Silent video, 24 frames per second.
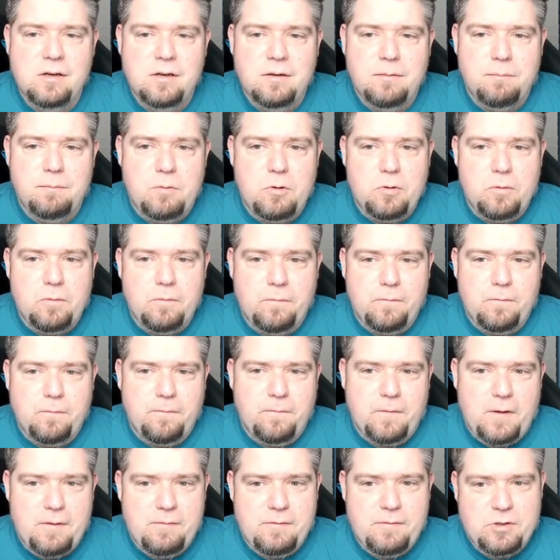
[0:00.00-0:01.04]
move
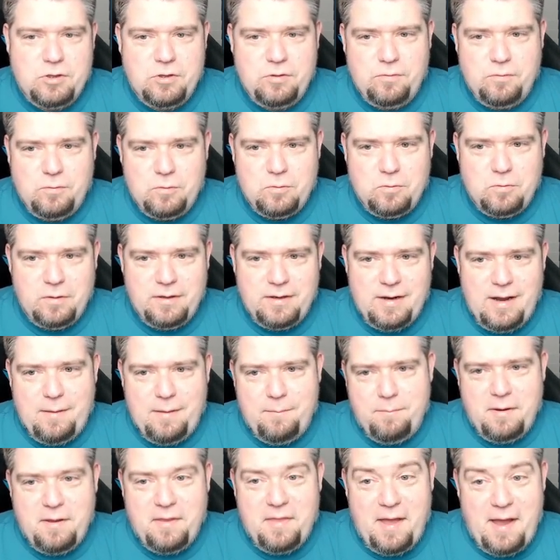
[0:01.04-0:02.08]
5 inches forward
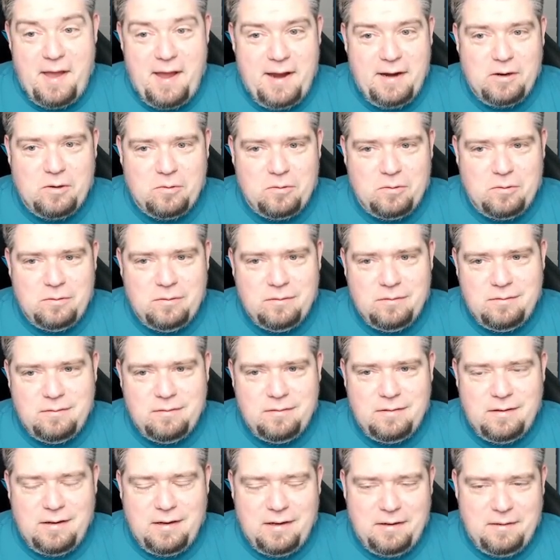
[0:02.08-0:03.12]
and be at that angle
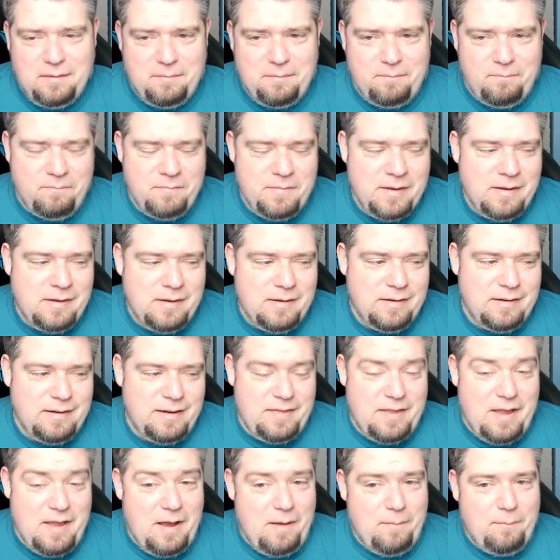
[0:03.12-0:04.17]

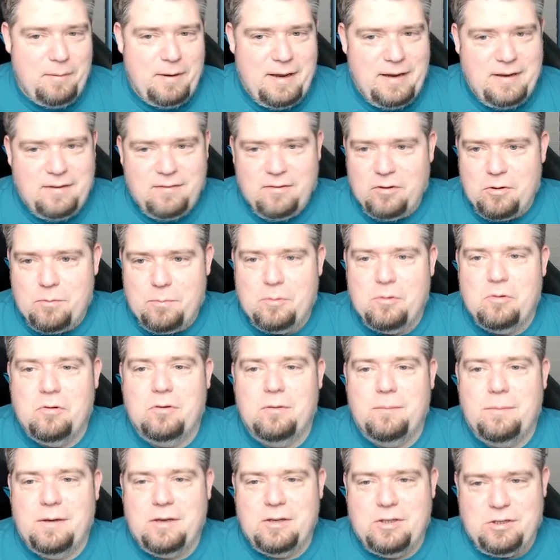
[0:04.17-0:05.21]
in that place on the
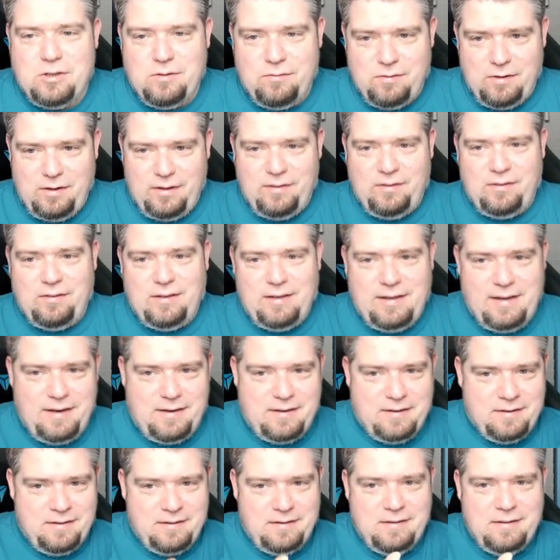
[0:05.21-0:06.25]
board because you've like
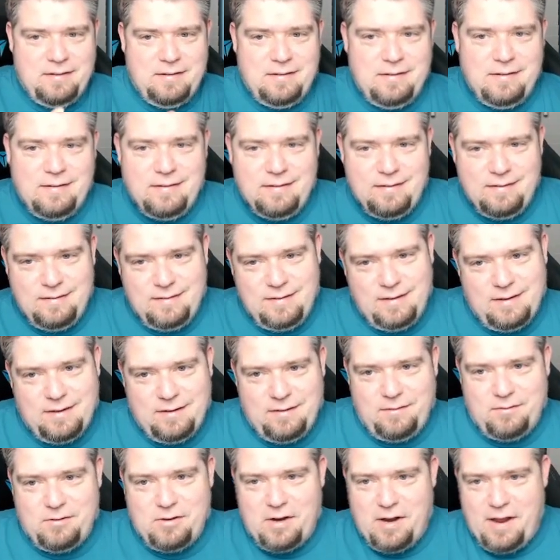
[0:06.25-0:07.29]
slid
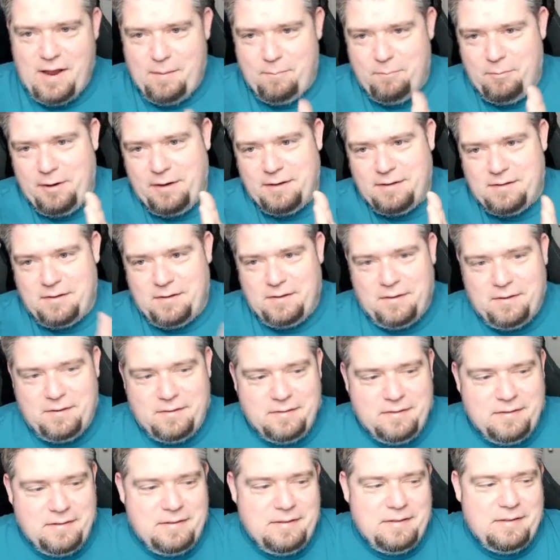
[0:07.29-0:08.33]
you've done a handbrake turn,
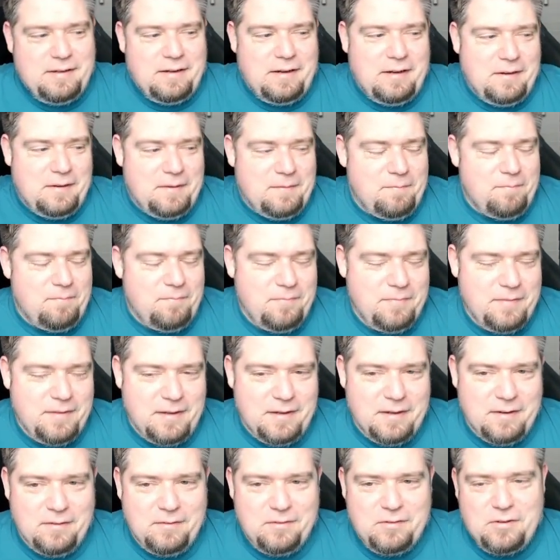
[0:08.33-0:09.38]

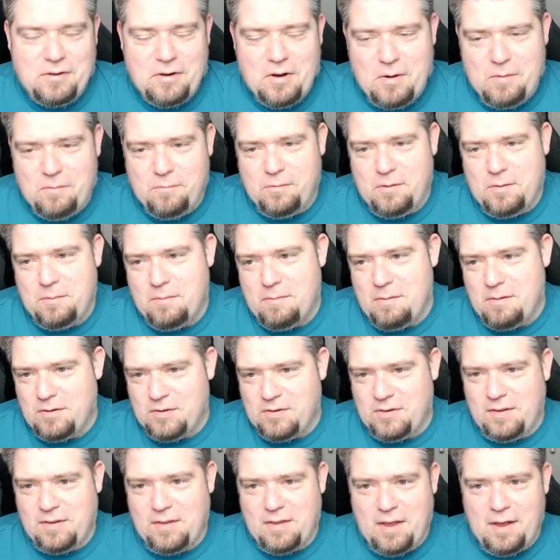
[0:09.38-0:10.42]
so hopefully we won't
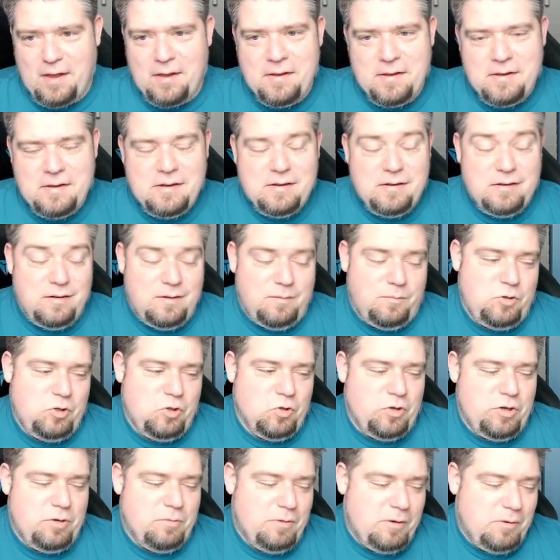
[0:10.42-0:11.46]
see that. I'm
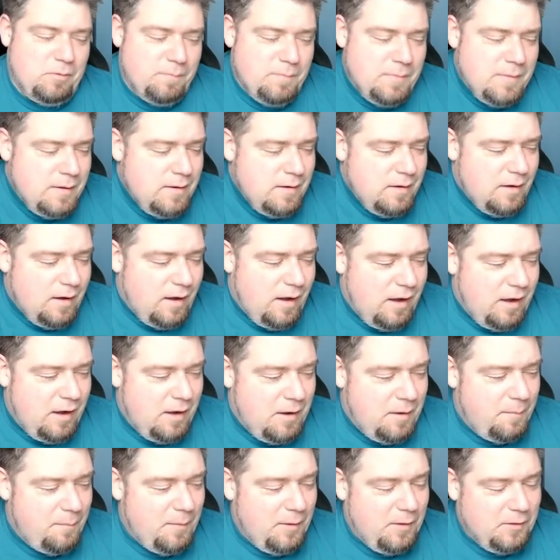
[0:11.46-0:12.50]
sure you will.
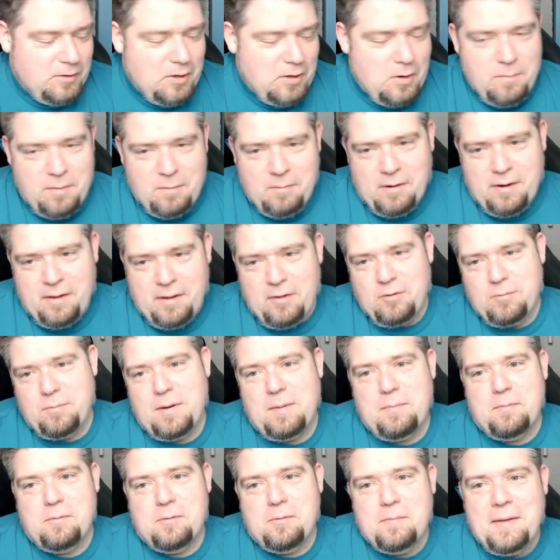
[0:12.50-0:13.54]
But don't be one of those
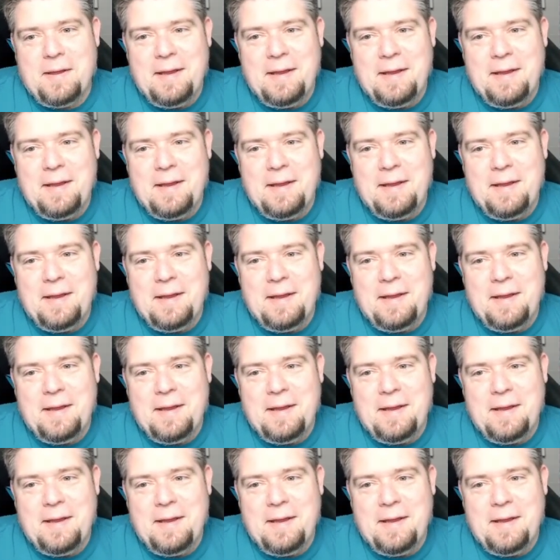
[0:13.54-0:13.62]
people.